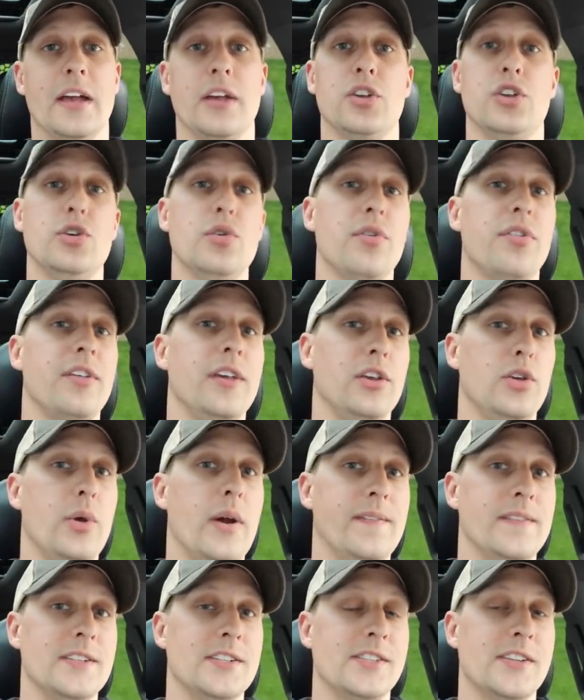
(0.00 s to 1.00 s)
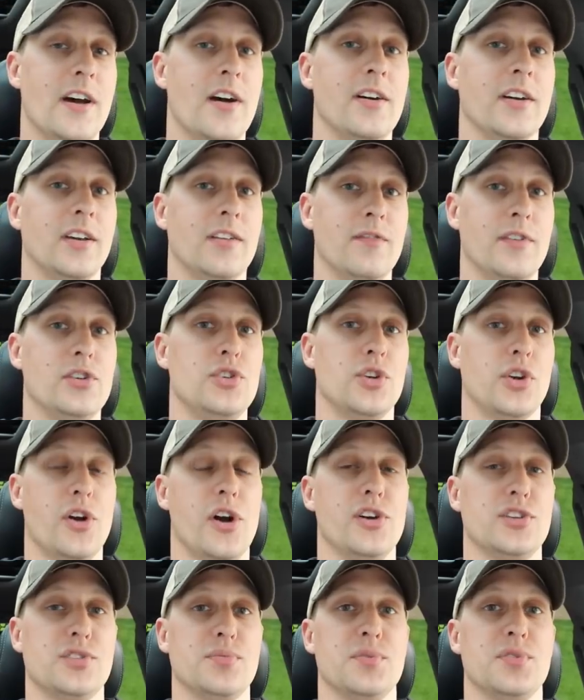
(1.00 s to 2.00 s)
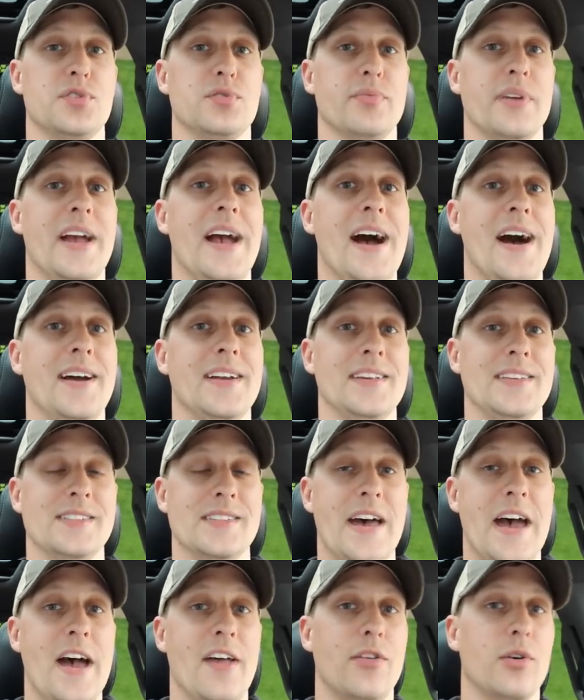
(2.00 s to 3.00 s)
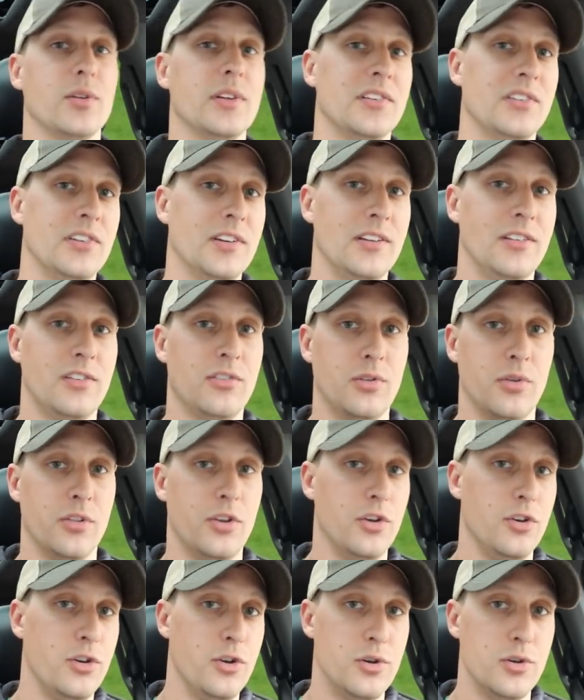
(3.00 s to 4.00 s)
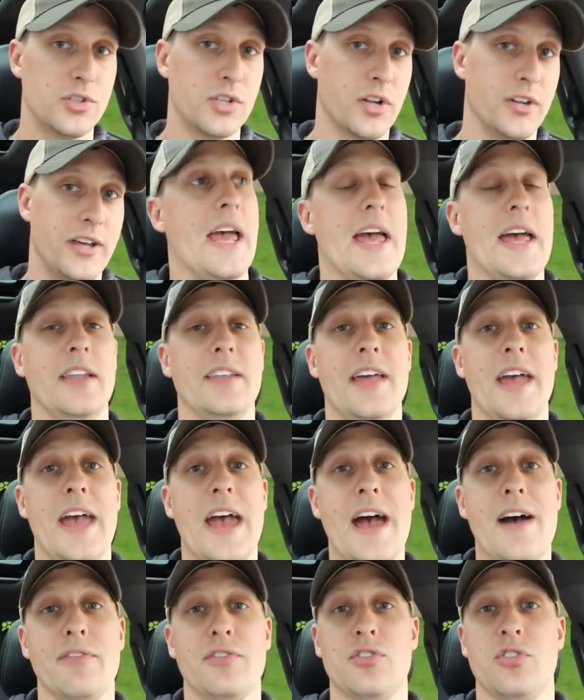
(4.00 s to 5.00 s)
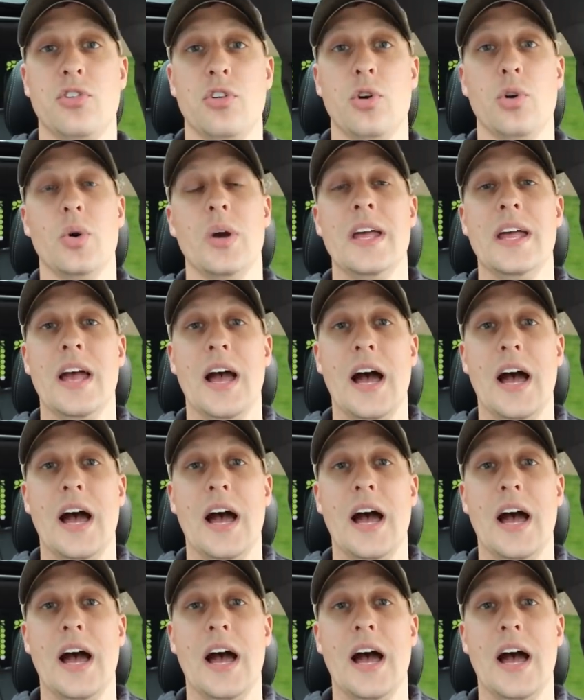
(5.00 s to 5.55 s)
You think you have to sell and convince your customers. The reality is that they're listening to the news all day and they have to